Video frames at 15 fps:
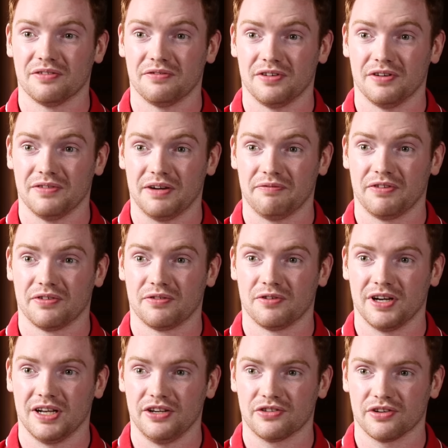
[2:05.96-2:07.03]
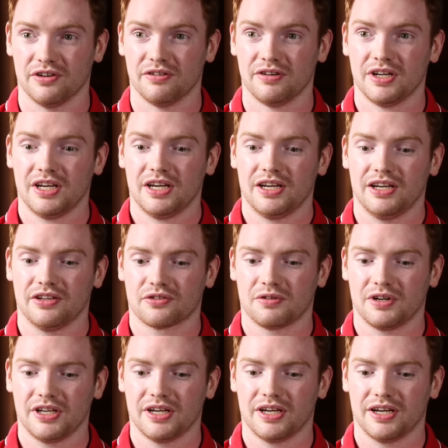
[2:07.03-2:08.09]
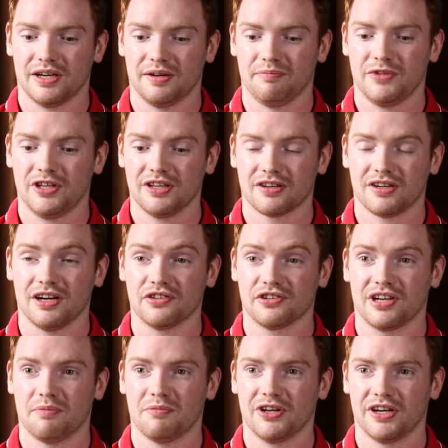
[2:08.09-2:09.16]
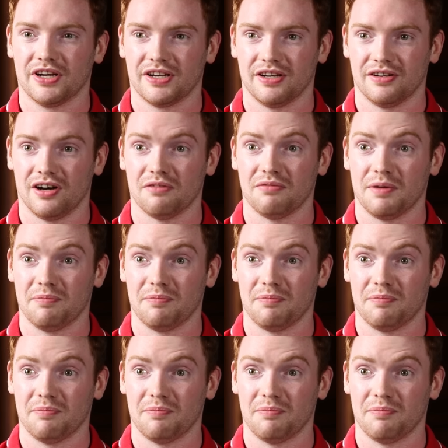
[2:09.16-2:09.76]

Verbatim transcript: of, of everything really, so it's quite, um, you need a lot of stamina, a lot of